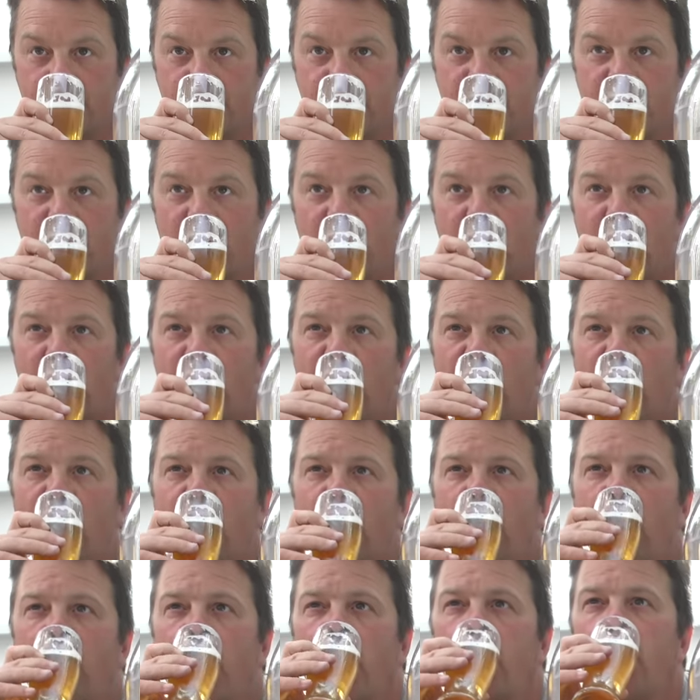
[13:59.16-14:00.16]

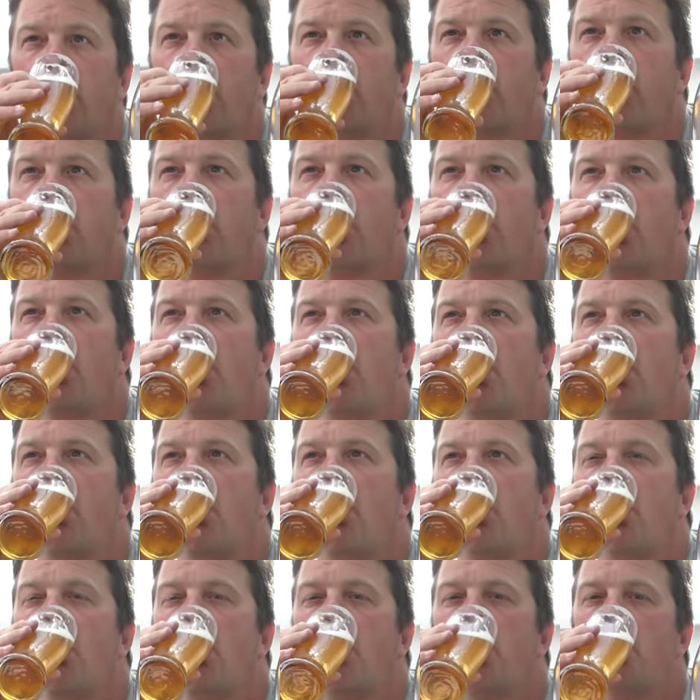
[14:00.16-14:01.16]

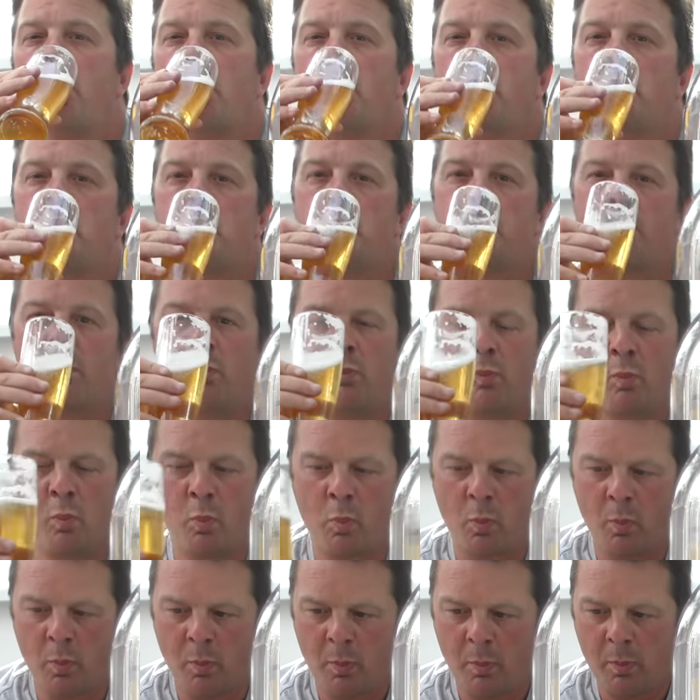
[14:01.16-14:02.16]

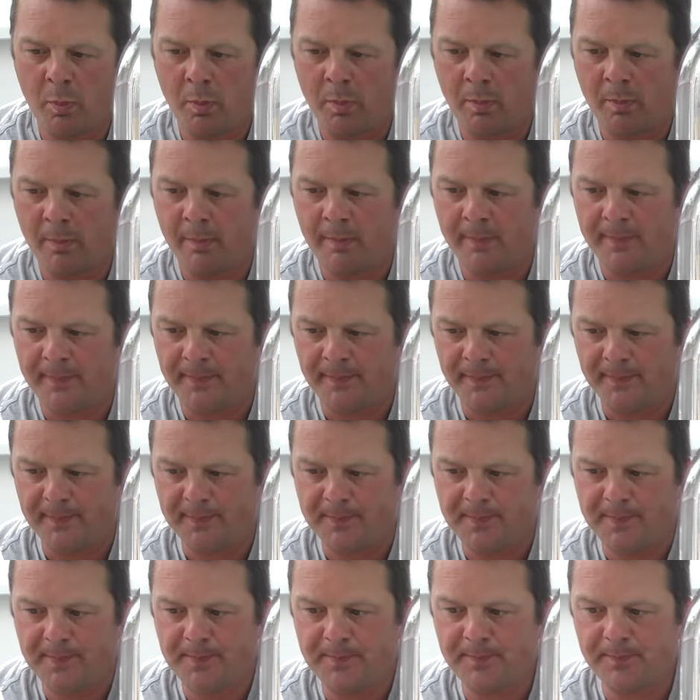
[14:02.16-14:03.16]

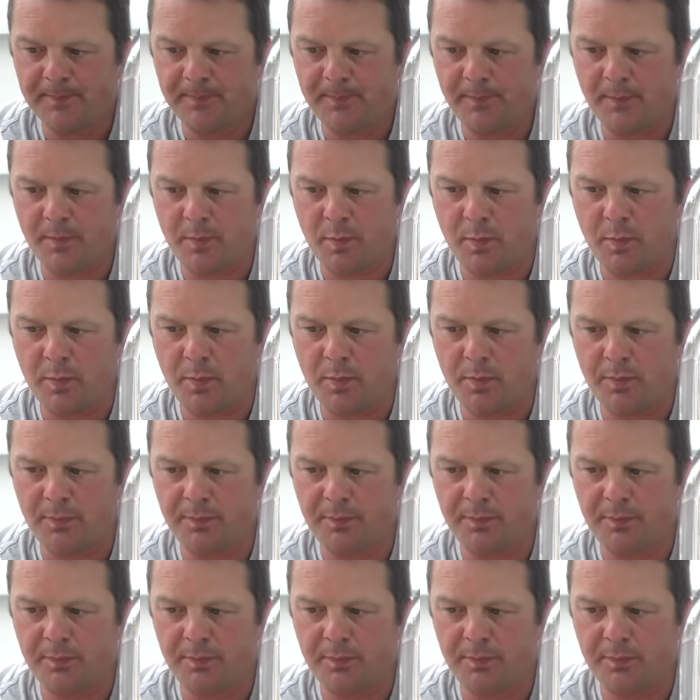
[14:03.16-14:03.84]
Nothing is said.